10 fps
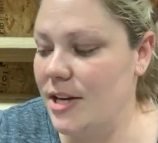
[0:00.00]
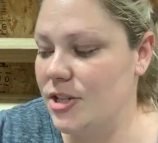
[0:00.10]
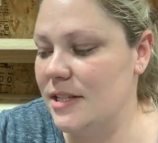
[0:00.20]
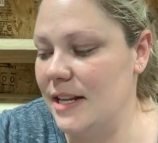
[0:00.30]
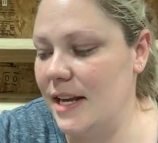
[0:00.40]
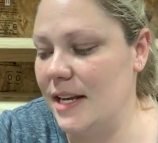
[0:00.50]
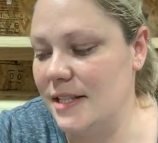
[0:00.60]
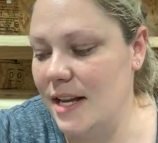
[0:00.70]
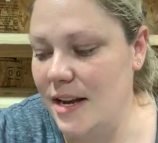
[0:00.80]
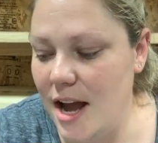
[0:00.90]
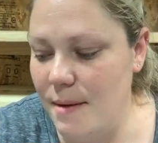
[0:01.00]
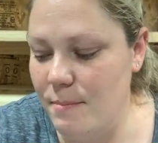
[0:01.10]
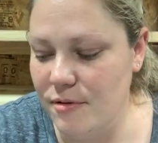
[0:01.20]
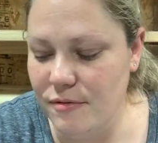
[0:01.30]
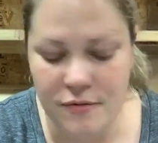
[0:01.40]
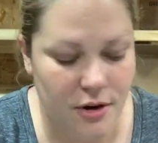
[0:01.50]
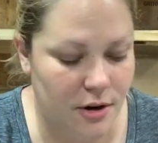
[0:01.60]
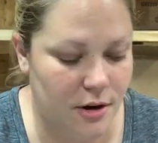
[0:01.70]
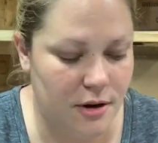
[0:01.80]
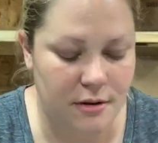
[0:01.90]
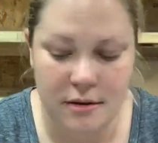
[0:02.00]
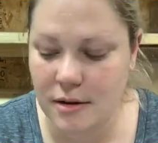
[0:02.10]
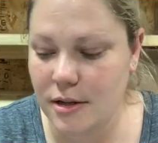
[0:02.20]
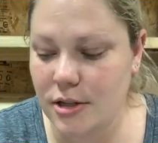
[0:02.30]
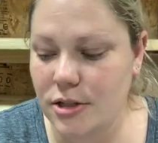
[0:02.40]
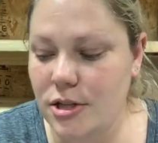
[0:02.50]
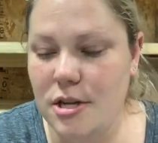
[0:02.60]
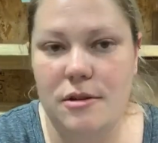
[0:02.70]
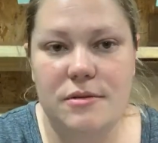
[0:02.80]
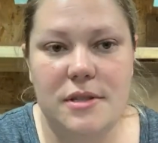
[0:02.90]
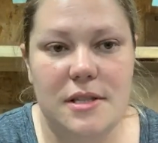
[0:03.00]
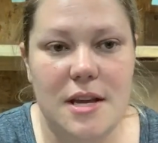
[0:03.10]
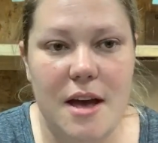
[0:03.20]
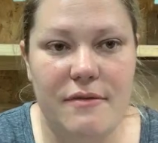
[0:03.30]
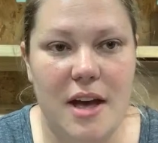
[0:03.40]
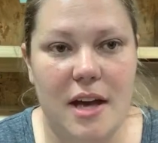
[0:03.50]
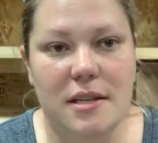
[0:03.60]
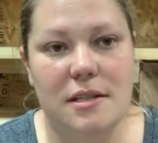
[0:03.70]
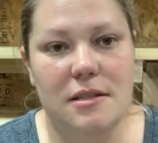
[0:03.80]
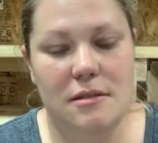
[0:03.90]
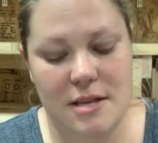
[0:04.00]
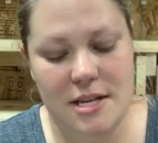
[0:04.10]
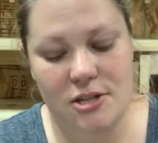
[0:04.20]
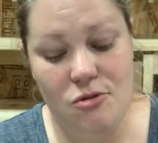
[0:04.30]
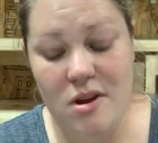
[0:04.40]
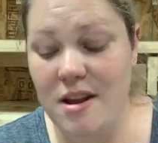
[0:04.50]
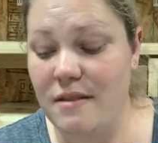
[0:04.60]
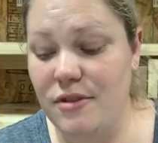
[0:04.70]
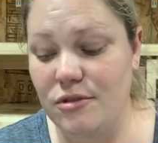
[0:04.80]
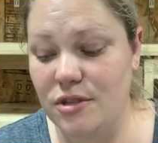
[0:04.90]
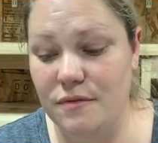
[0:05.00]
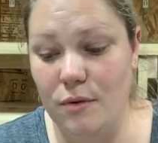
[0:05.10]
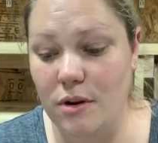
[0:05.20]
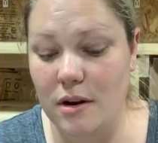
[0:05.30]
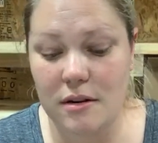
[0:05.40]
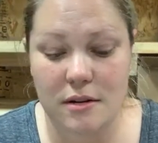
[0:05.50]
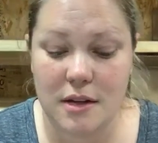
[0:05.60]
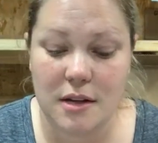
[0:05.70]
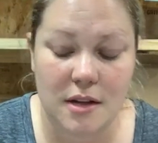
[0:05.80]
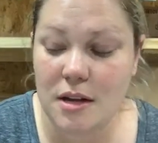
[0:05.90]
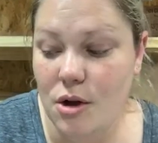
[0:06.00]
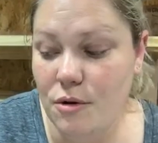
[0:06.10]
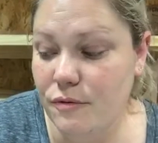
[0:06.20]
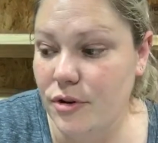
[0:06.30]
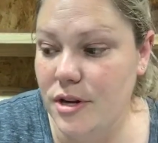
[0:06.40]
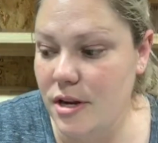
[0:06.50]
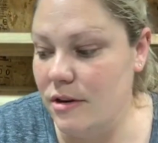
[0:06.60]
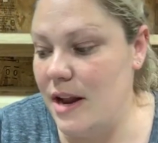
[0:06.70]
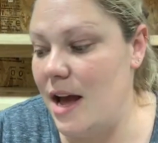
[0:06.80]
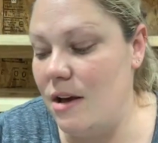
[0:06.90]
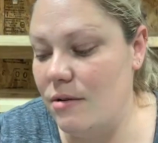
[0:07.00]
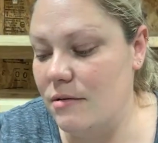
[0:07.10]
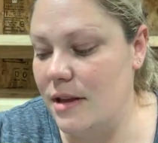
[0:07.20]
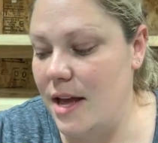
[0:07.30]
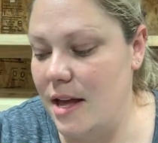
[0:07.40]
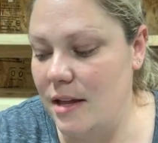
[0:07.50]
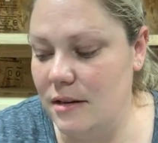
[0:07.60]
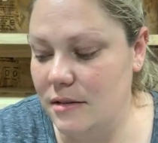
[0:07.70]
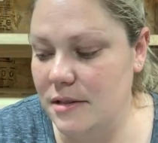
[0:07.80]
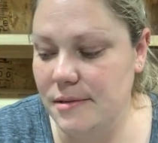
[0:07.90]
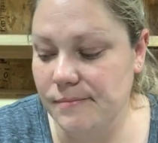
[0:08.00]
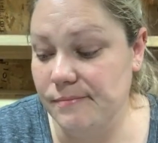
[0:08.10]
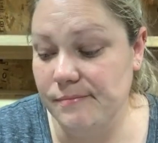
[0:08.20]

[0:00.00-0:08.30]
just, like I said, I prefer to use FX. That's the one I've used for over a year now, and